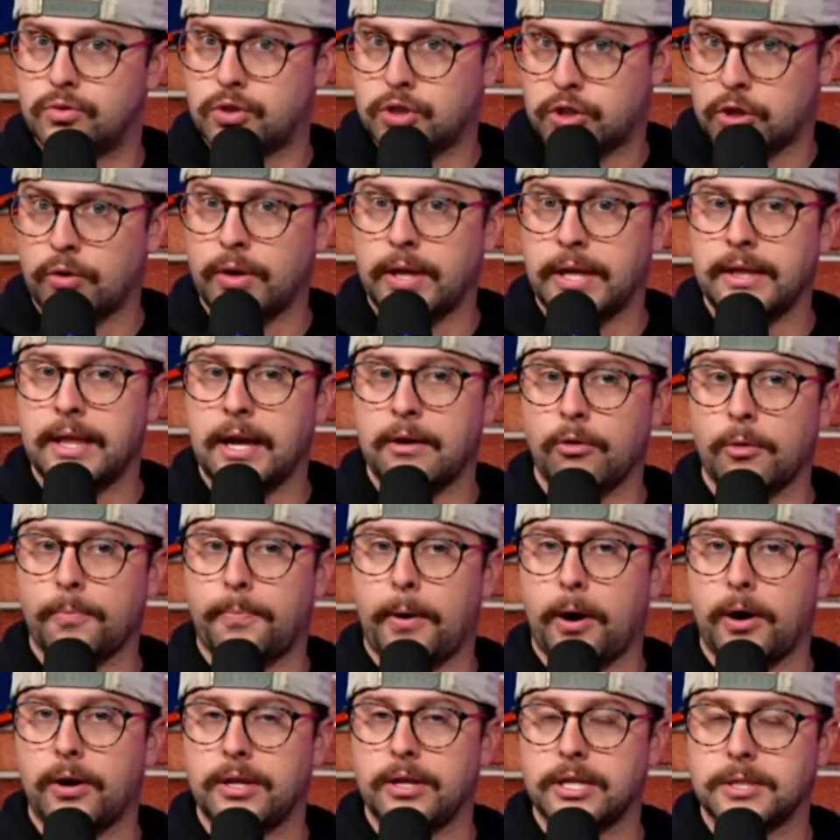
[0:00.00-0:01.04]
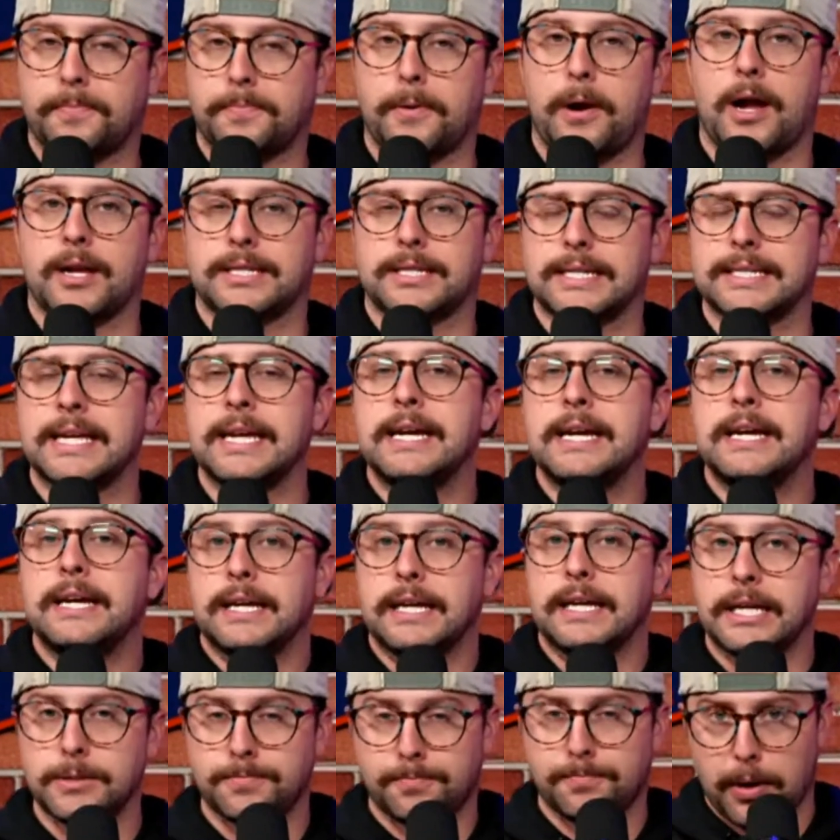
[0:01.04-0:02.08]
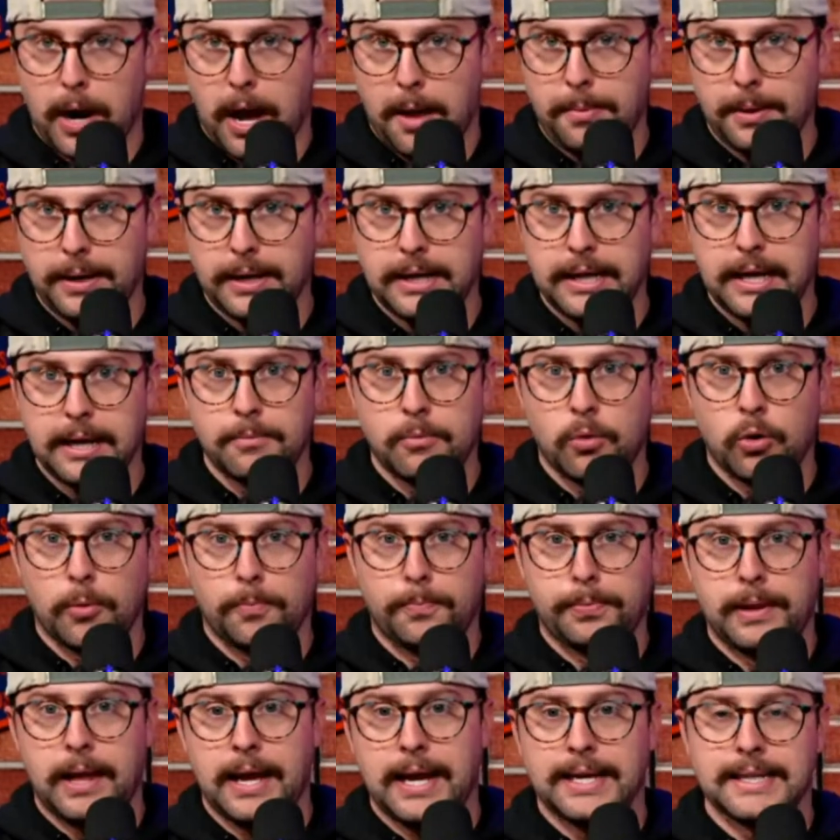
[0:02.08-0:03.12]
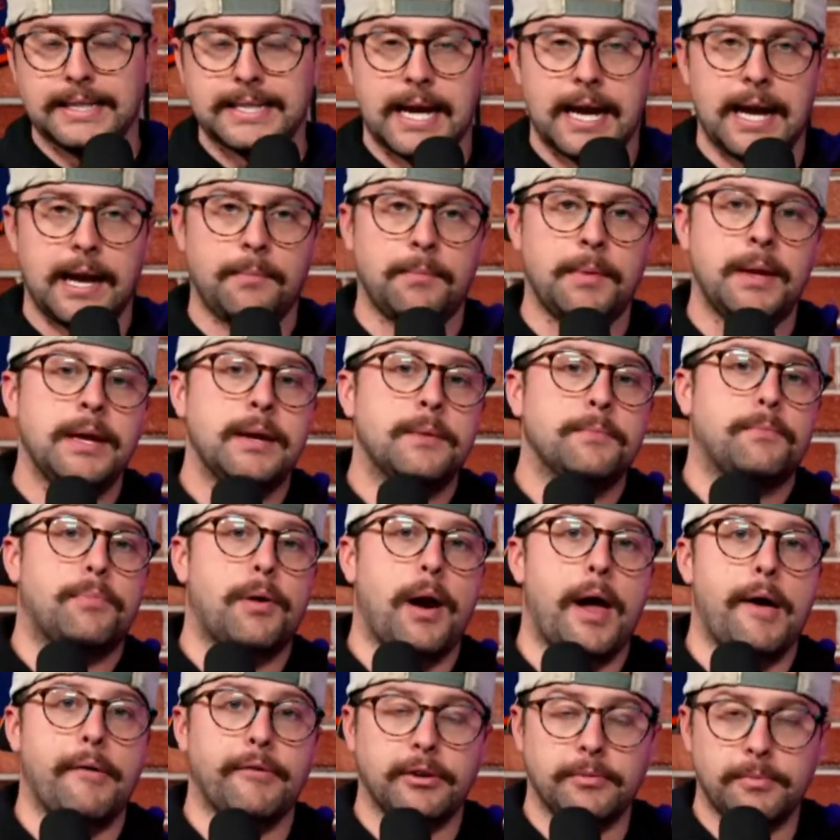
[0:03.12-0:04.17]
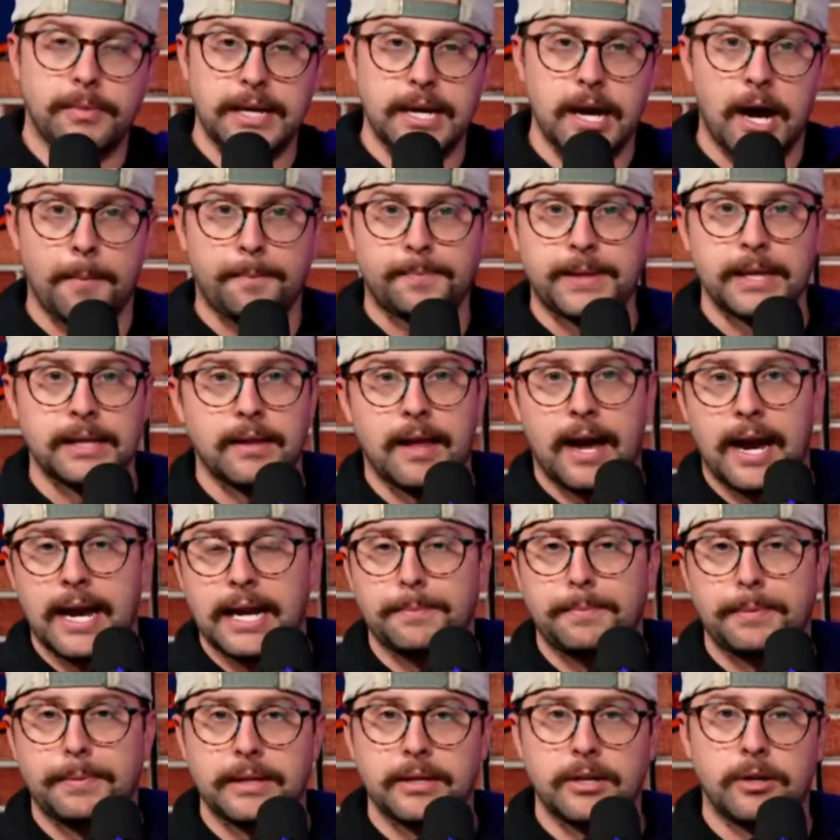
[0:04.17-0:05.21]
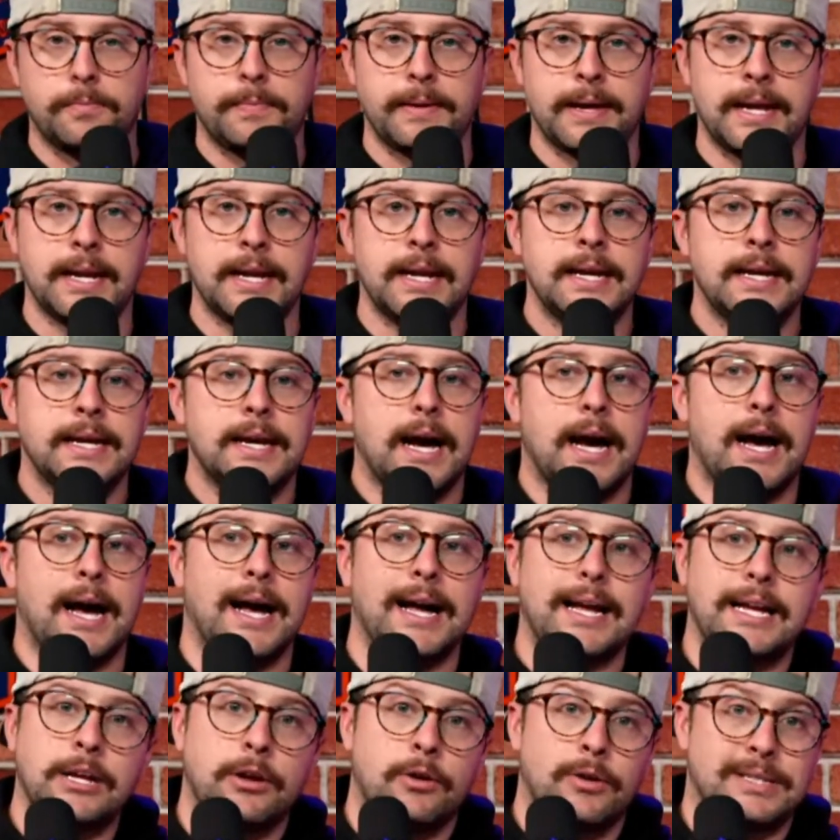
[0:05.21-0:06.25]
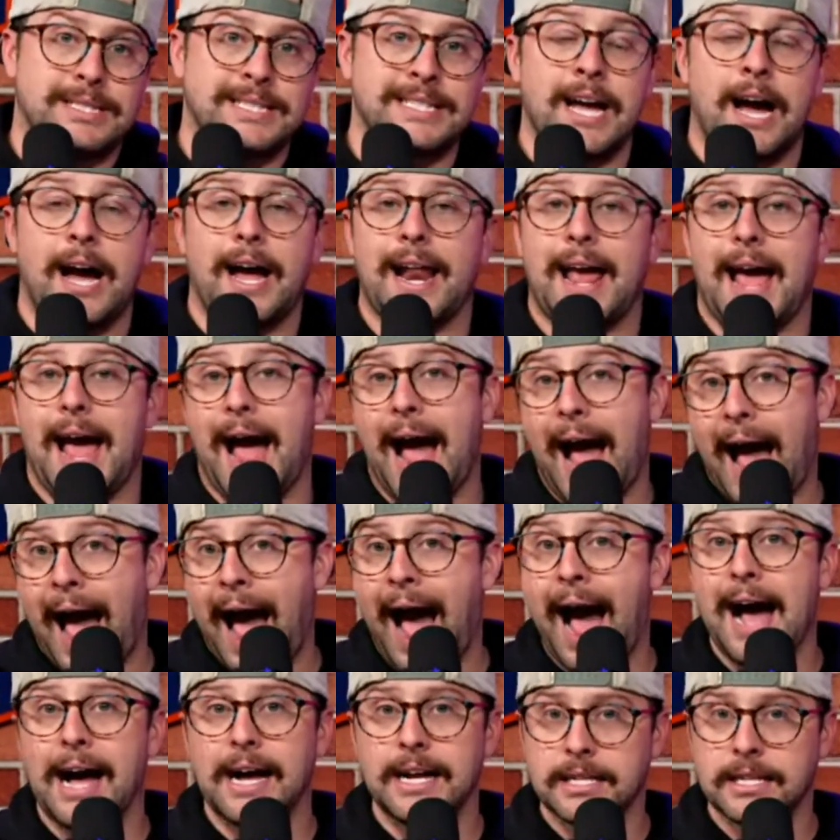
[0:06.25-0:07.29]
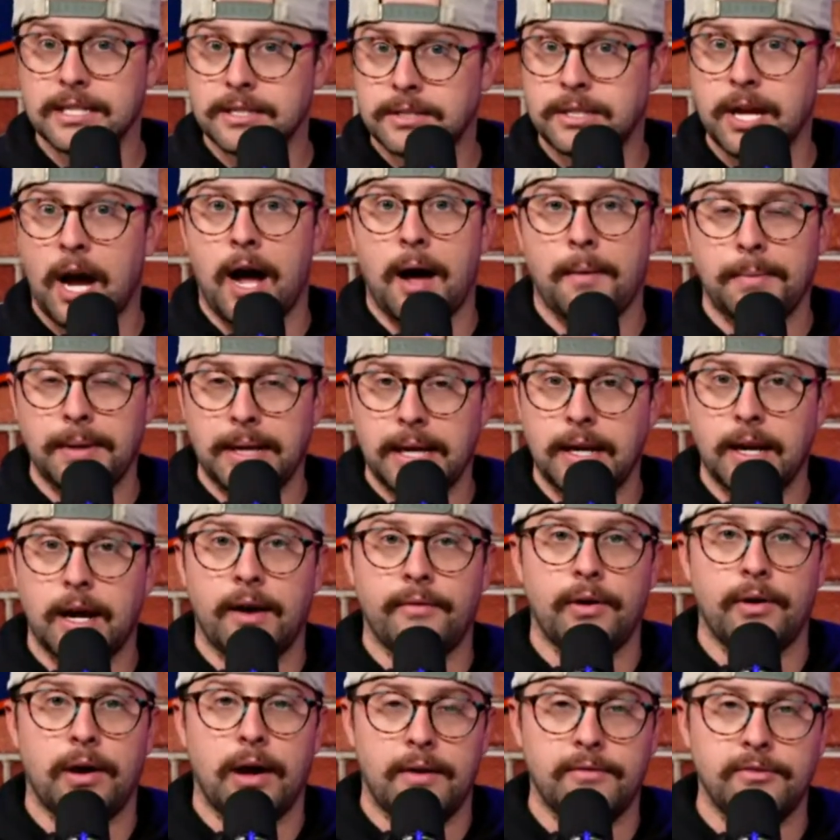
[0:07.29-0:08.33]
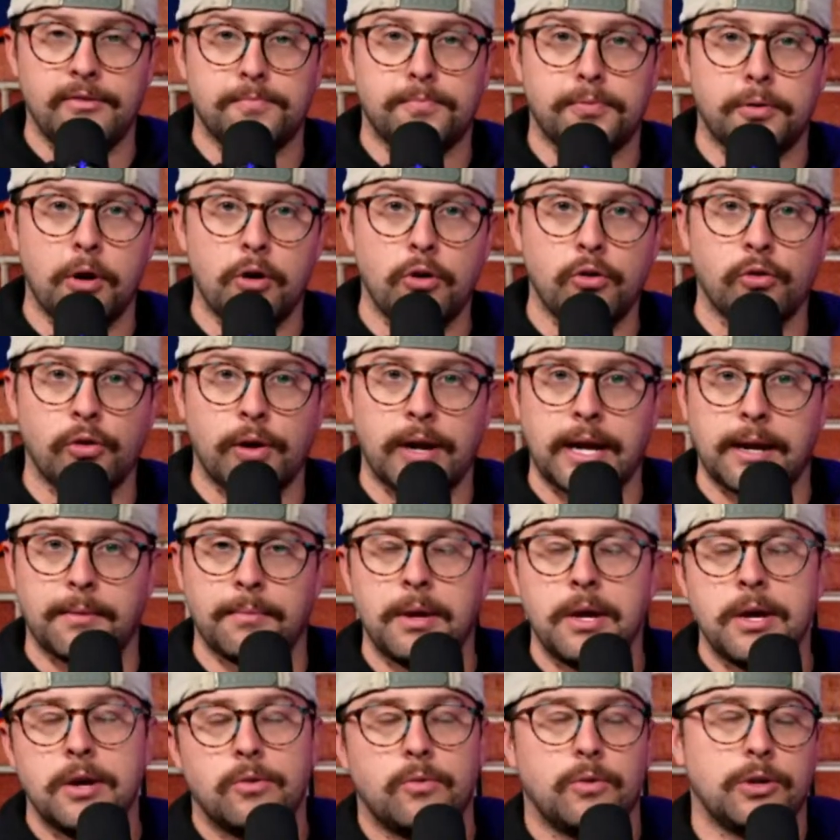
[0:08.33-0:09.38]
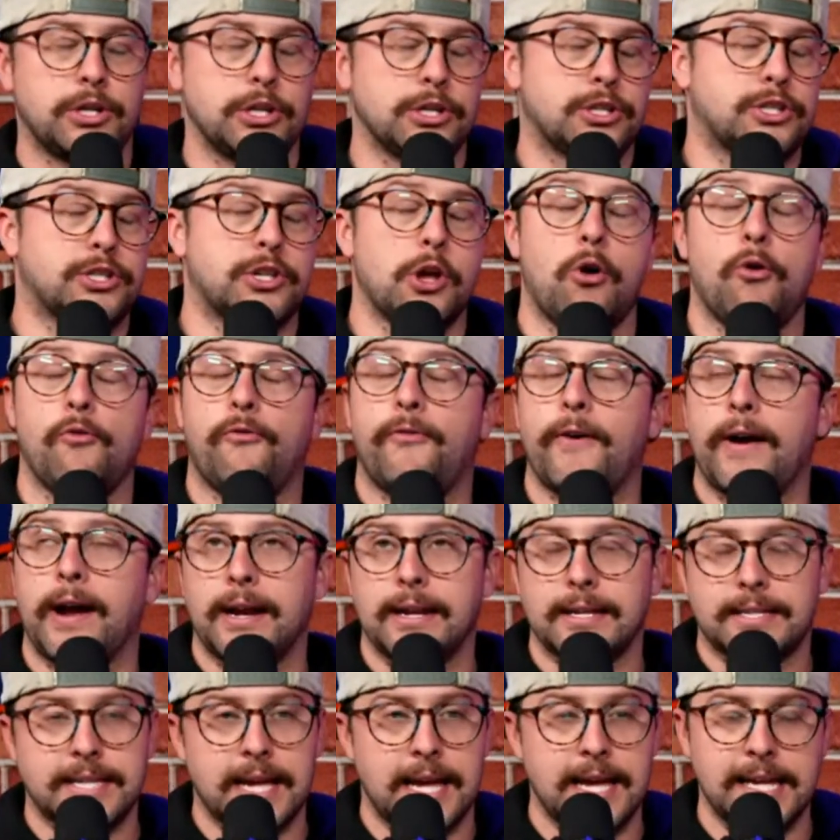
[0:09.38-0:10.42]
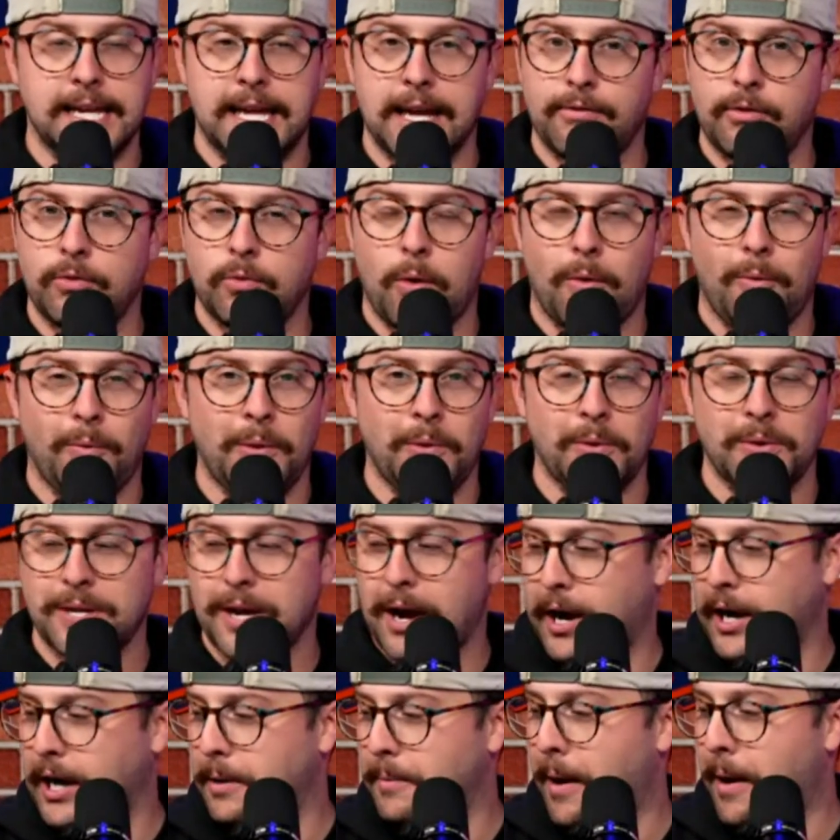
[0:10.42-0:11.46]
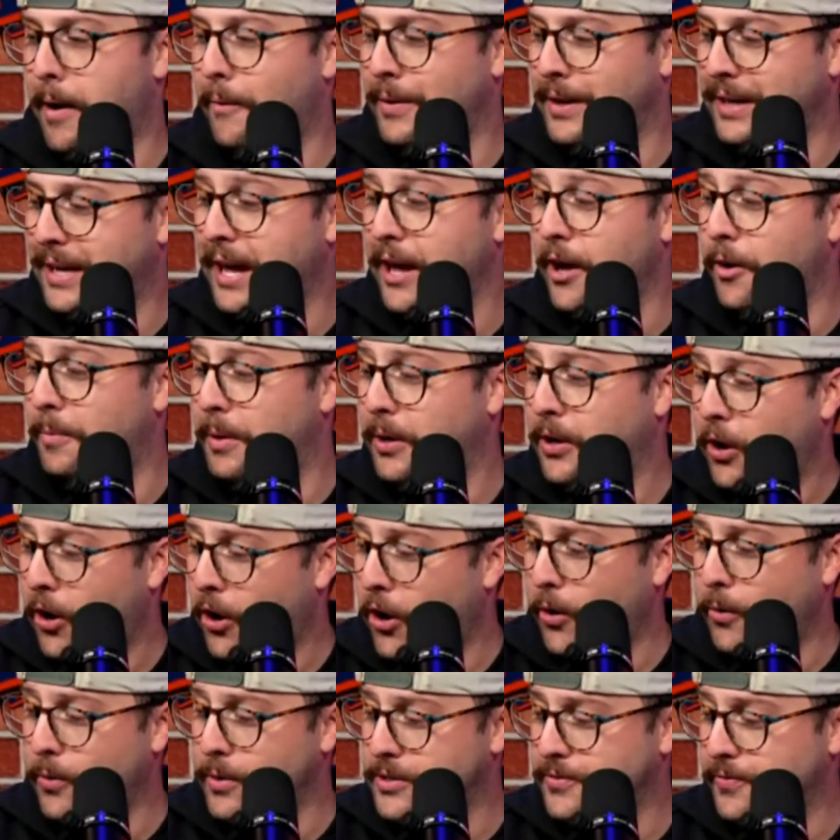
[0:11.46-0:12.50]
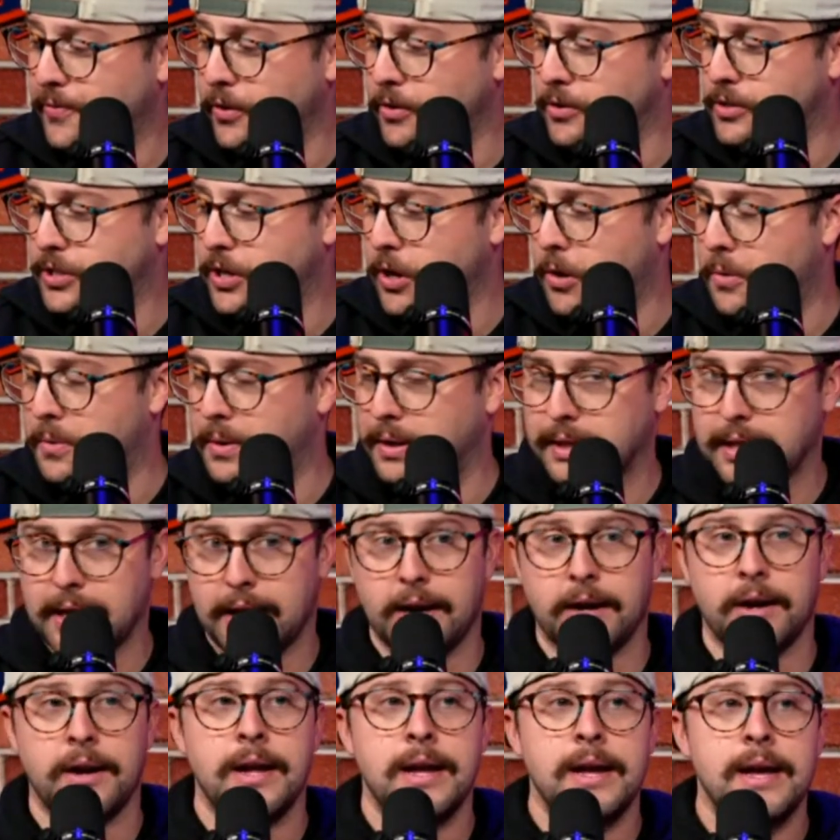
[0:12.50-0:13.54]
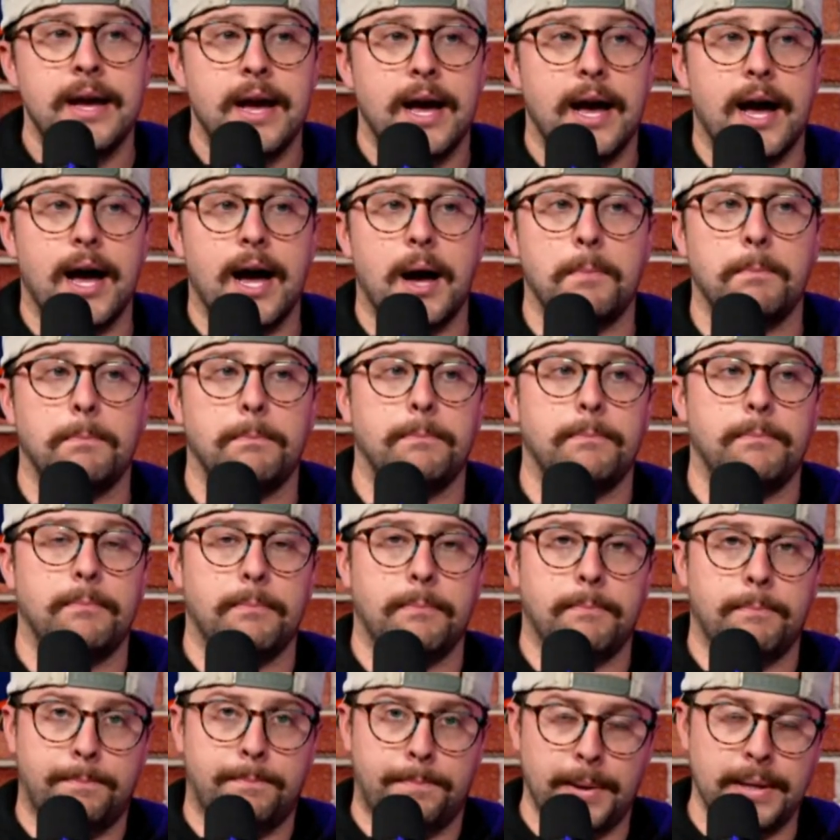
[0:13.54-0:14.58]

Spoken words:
they were part of this process. He's probably going to get more playing time, probably going to be up the lineup a little bit. It's not as dominant of a program, which is so funny to say given what we were talking about when Cale Makar was first going there. But